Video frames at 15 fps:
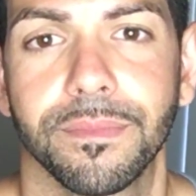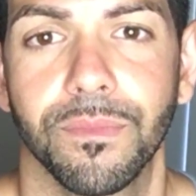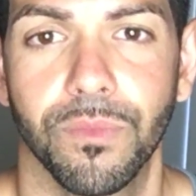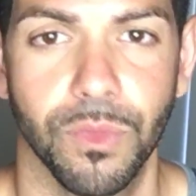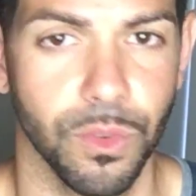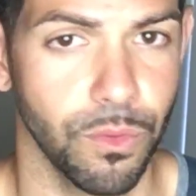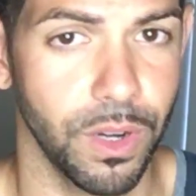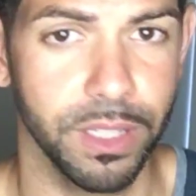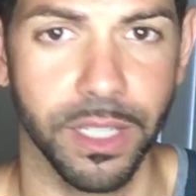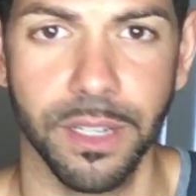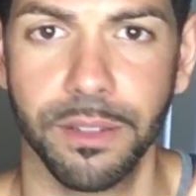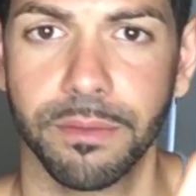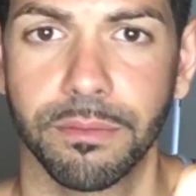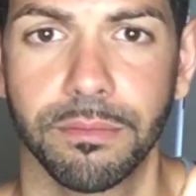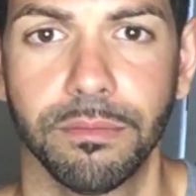Right there.
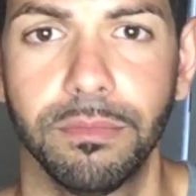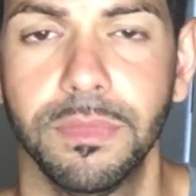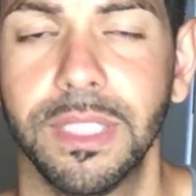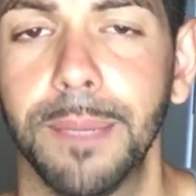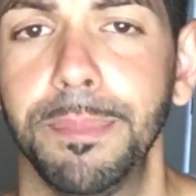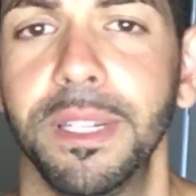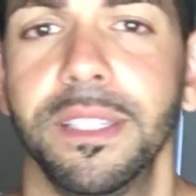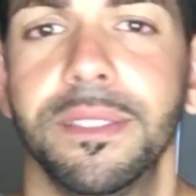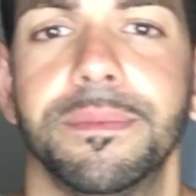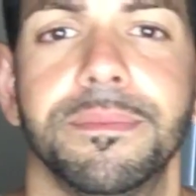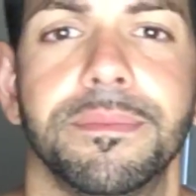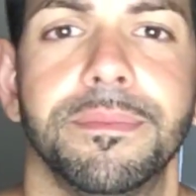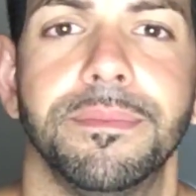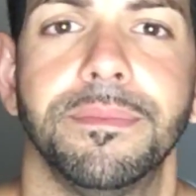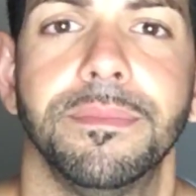Type it in.
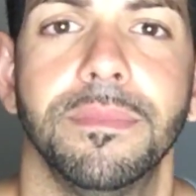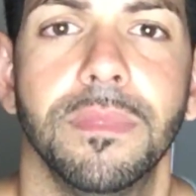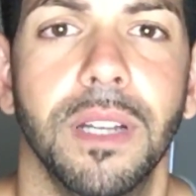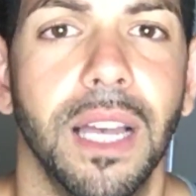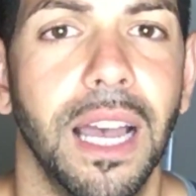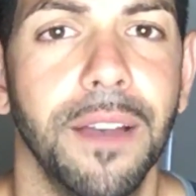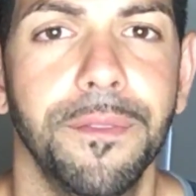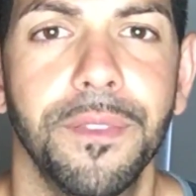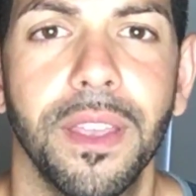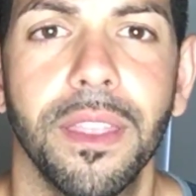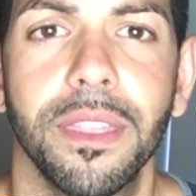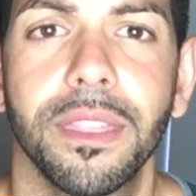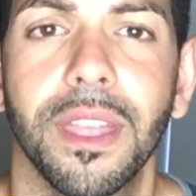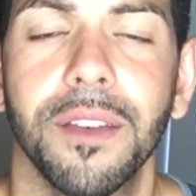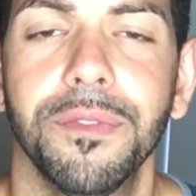Have faith,
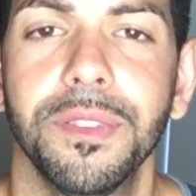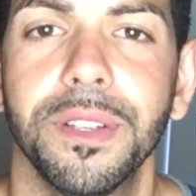not fear.